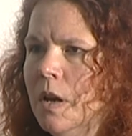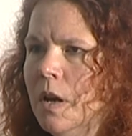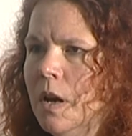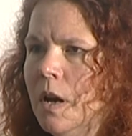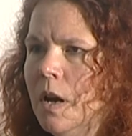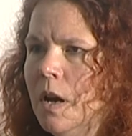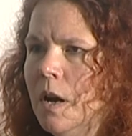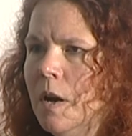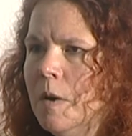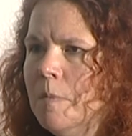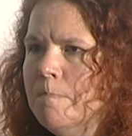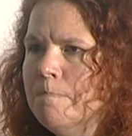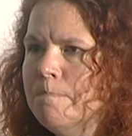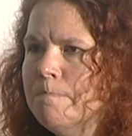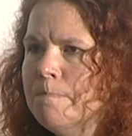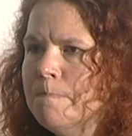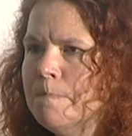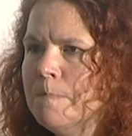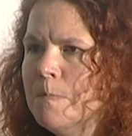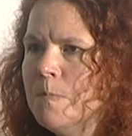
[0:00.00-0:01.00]
Um,
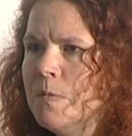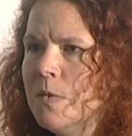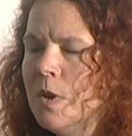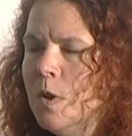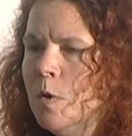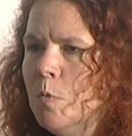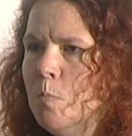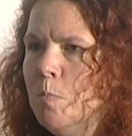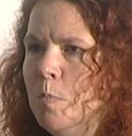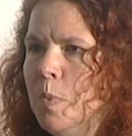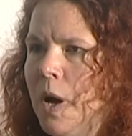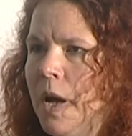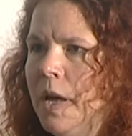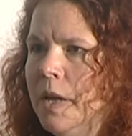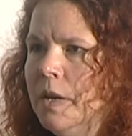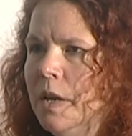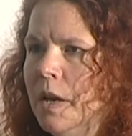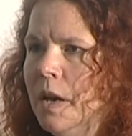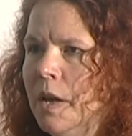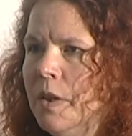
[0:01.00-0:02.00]

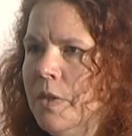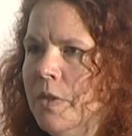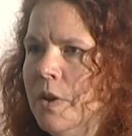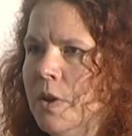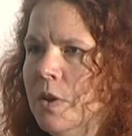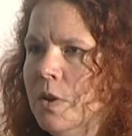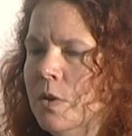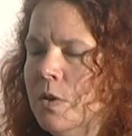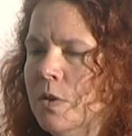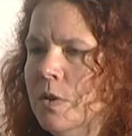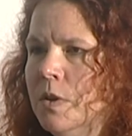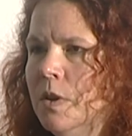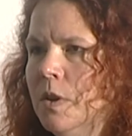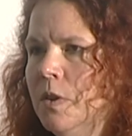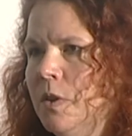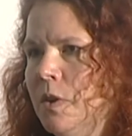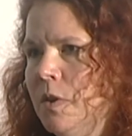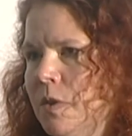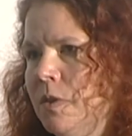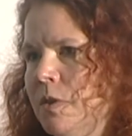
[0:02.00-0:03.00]
but uh, the,
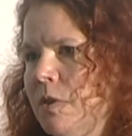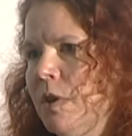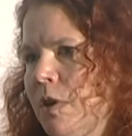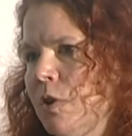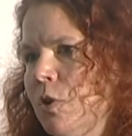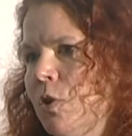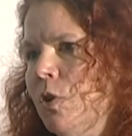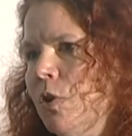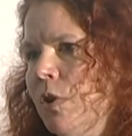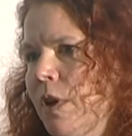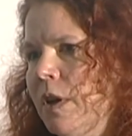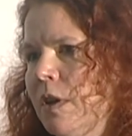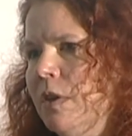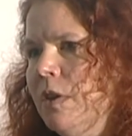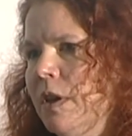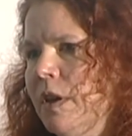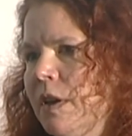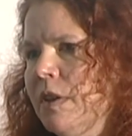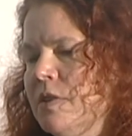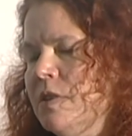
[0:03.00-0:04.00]
the, the, Google
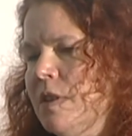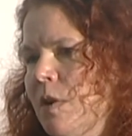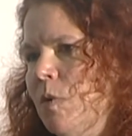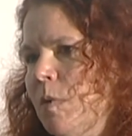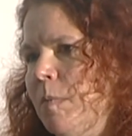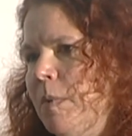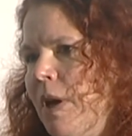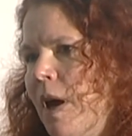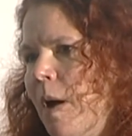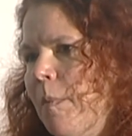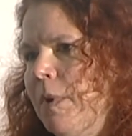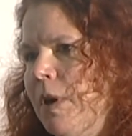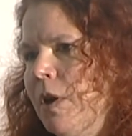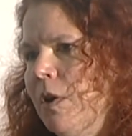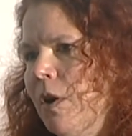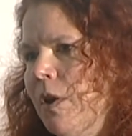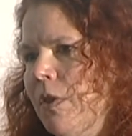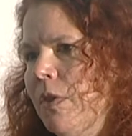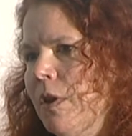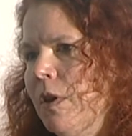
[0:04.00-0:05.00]
Analytics that would be happening
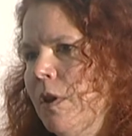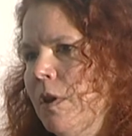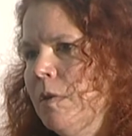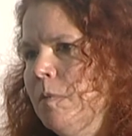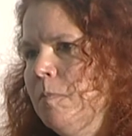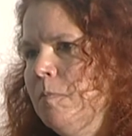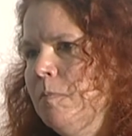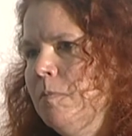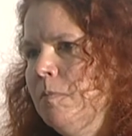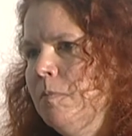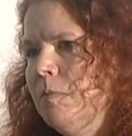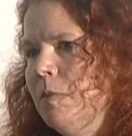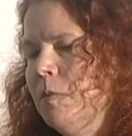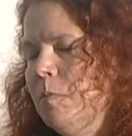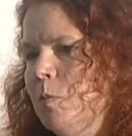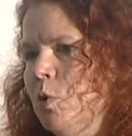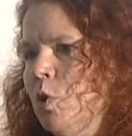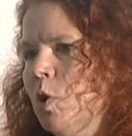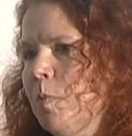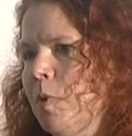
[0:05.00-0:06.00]
on
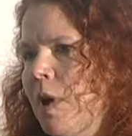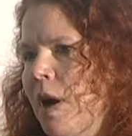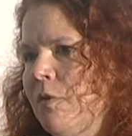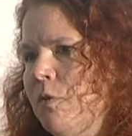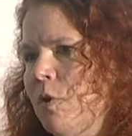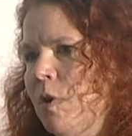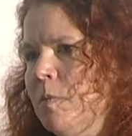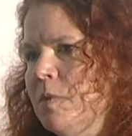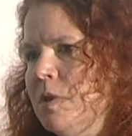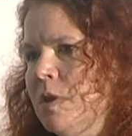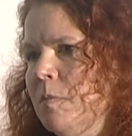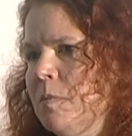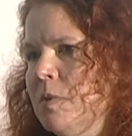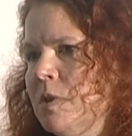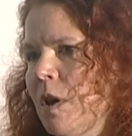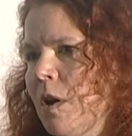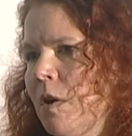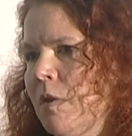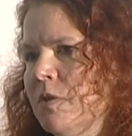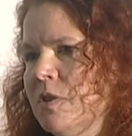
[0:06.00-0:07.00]
the MOOC platforms
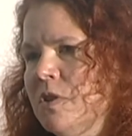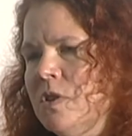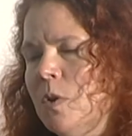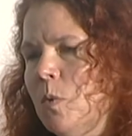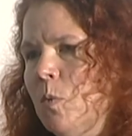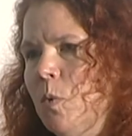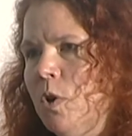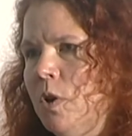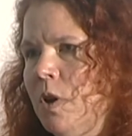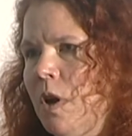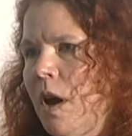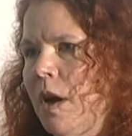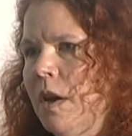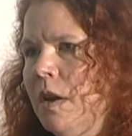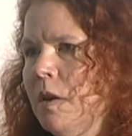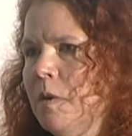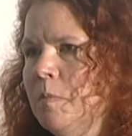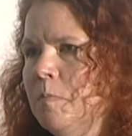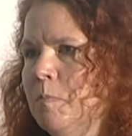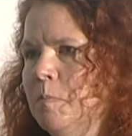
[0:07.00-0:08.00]
themselves, because we're
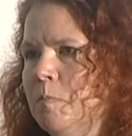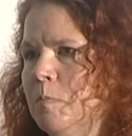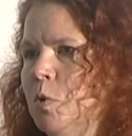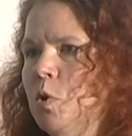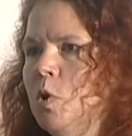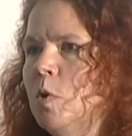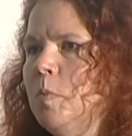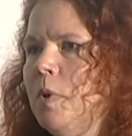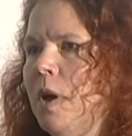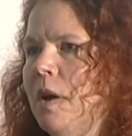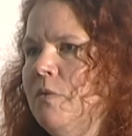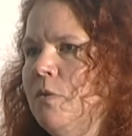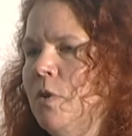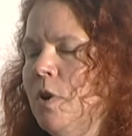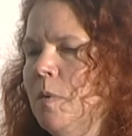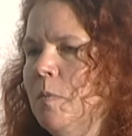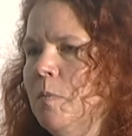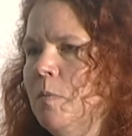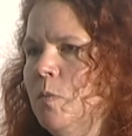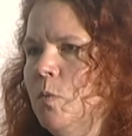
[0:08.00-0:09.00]
not a MOOC
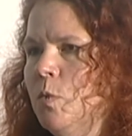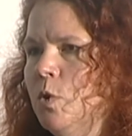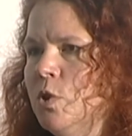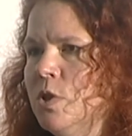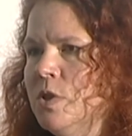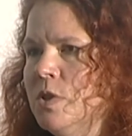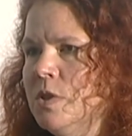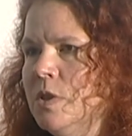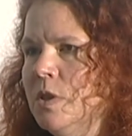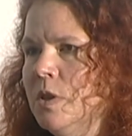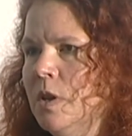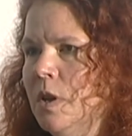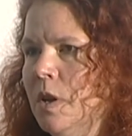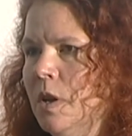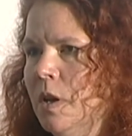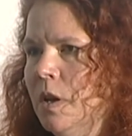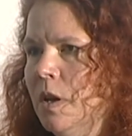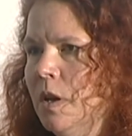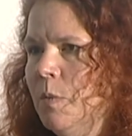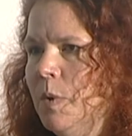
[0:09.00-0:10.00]
platform, we're just,
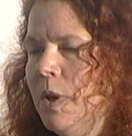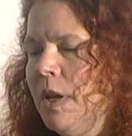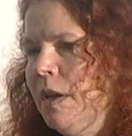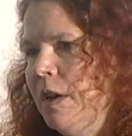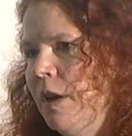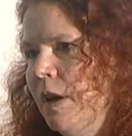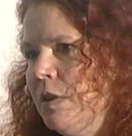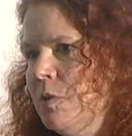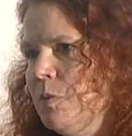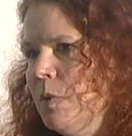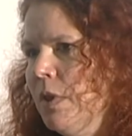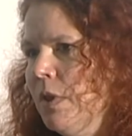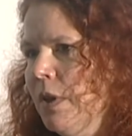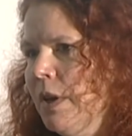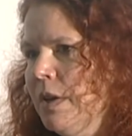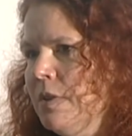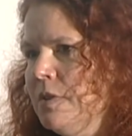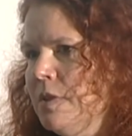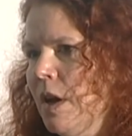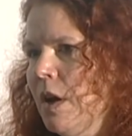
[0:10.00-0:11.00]
uh, we connect with
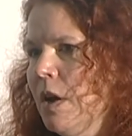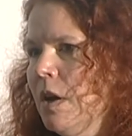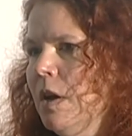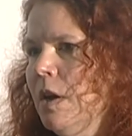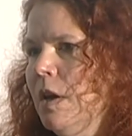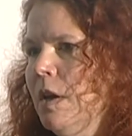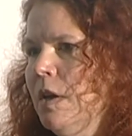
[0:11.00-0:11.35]
links there.